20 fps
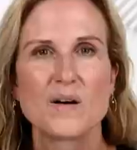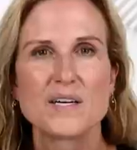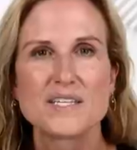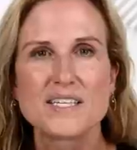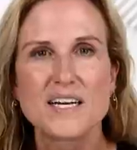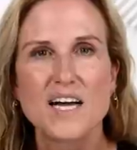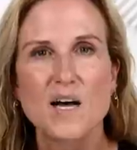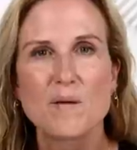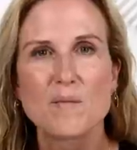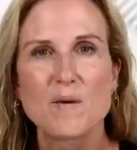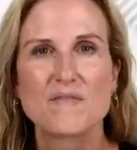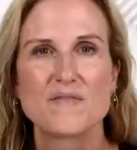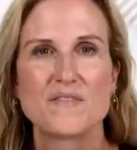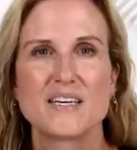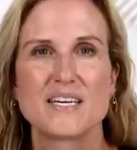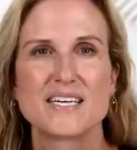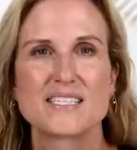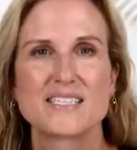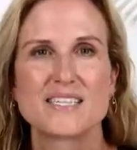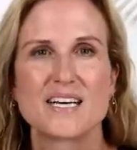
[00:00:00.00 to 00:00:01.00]
Once I got my
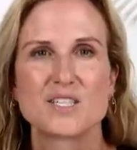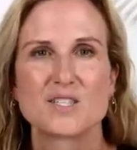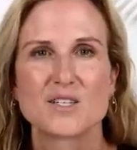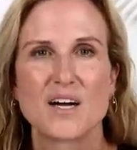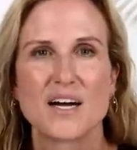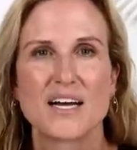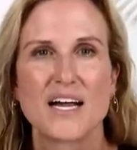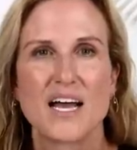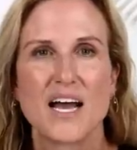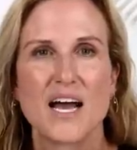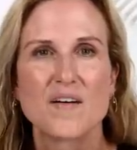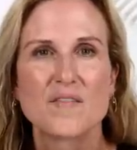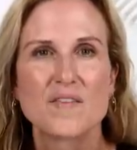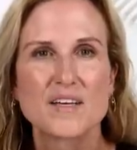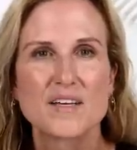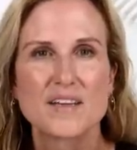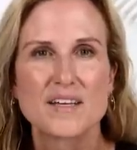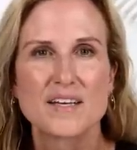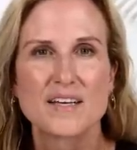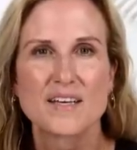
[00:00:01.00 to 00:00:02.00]
fix, I tried
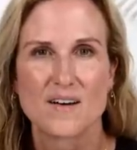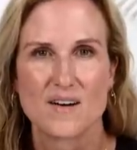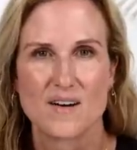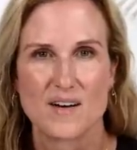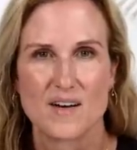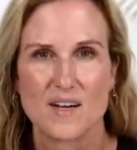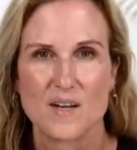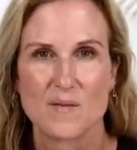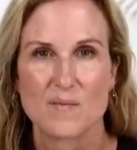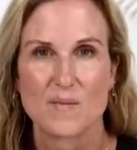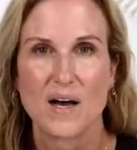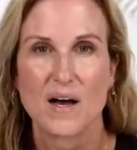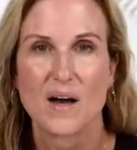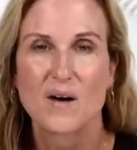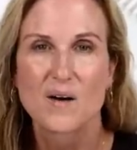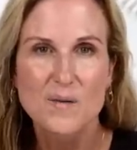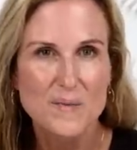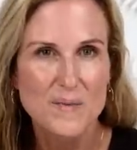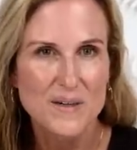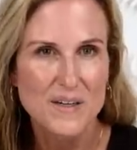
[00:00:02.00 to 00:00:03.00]
everything on in my
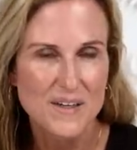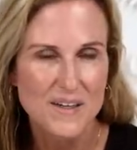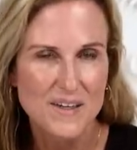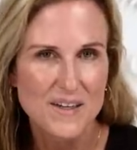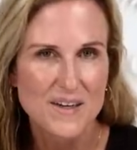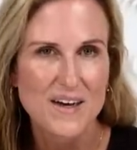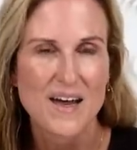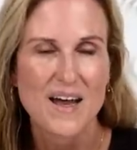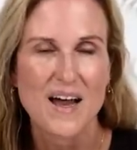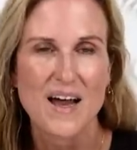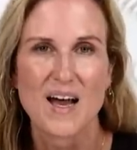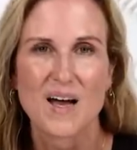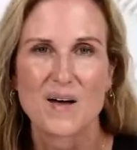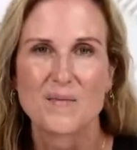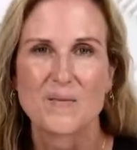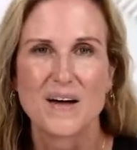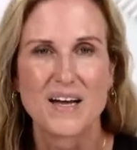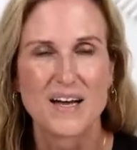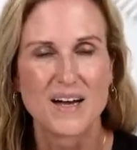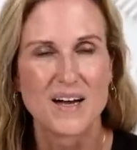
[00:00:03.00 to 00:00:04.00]
own mirror at
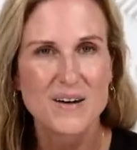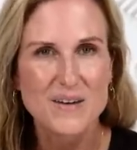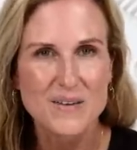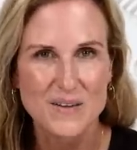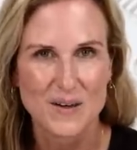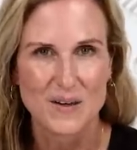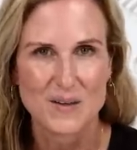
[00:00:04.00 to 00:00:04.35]
my own